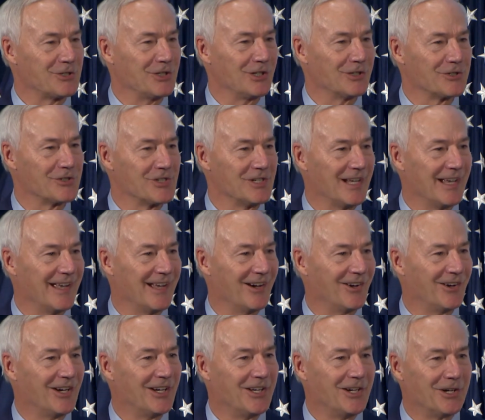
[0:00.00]
years
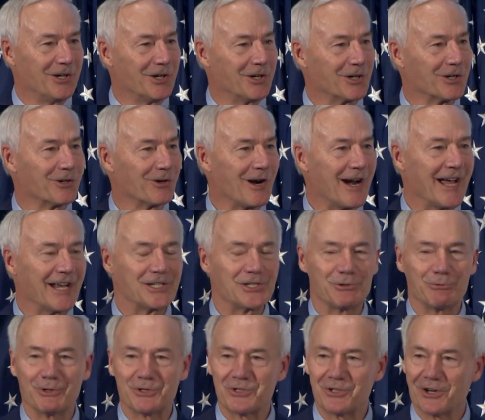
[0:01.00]
now. Her
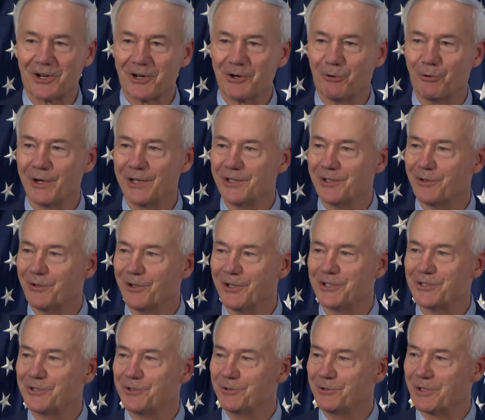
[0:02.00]
graduates are going
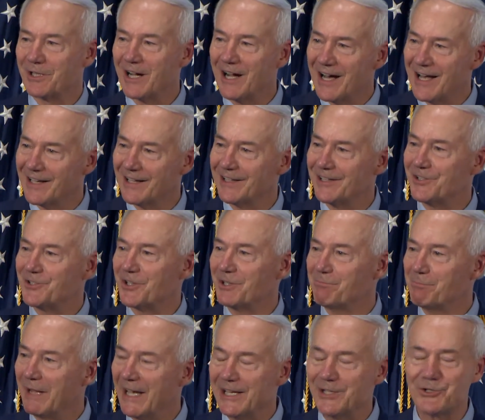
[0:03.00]
on to college
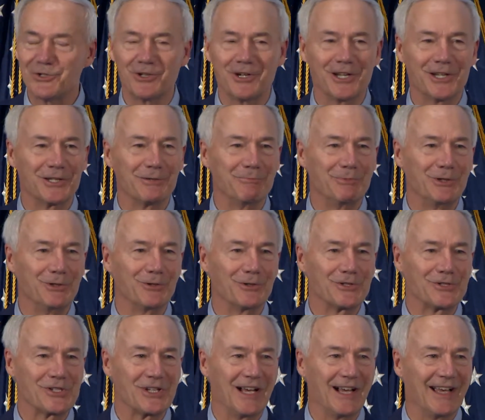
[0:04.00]
and majoring in computer
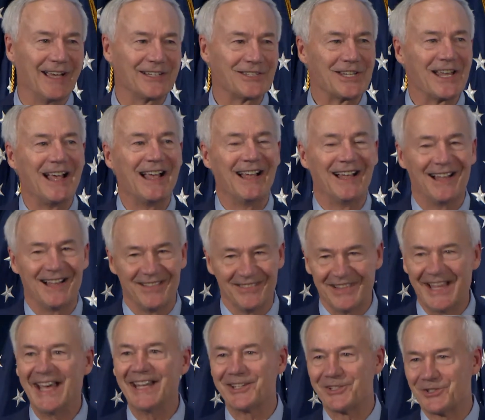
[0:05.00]
science.
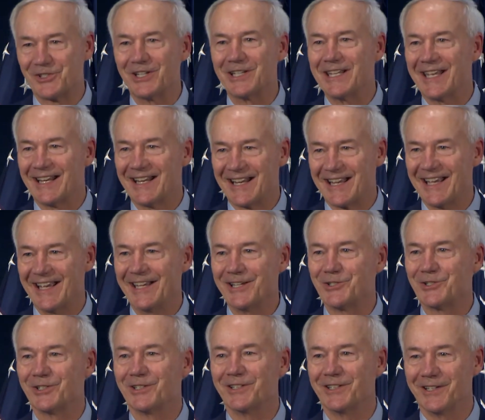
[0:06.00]
That is the
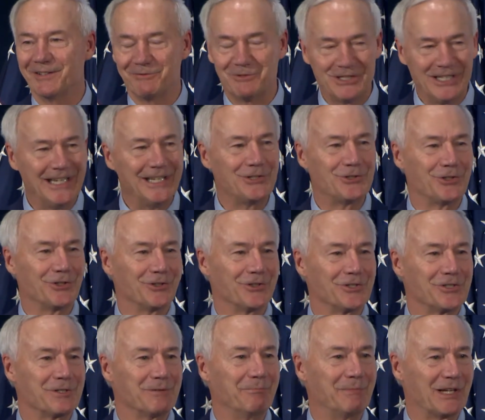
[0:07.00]
dedication of
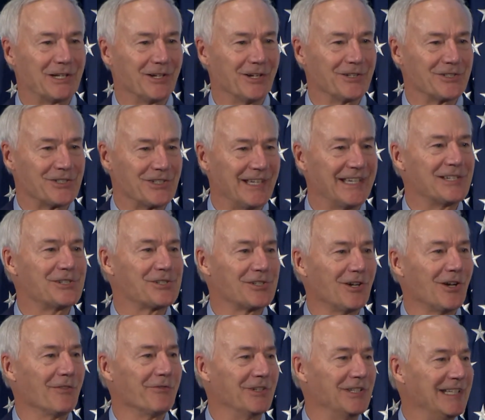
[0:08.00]
teachers, because they
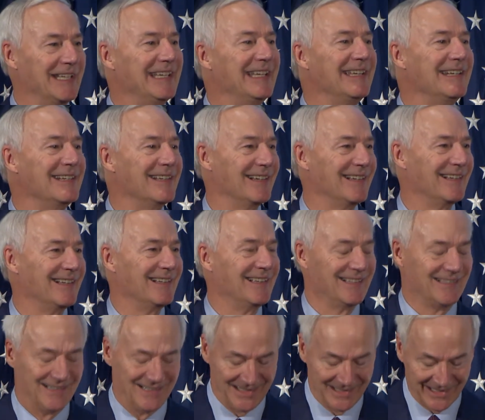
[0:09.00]
saw the need
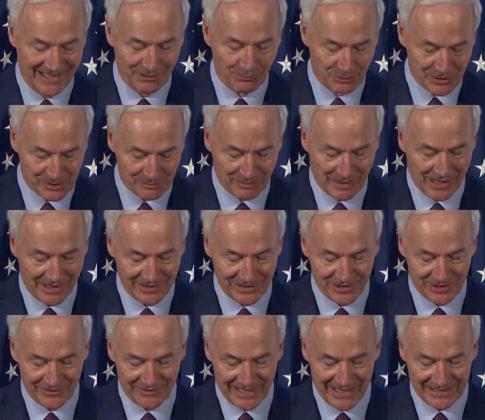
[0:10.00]
and they responded
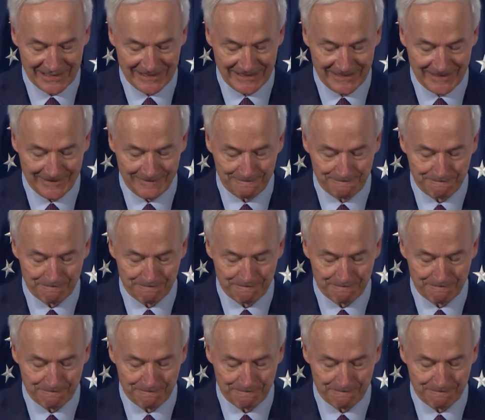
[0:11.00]
to that need.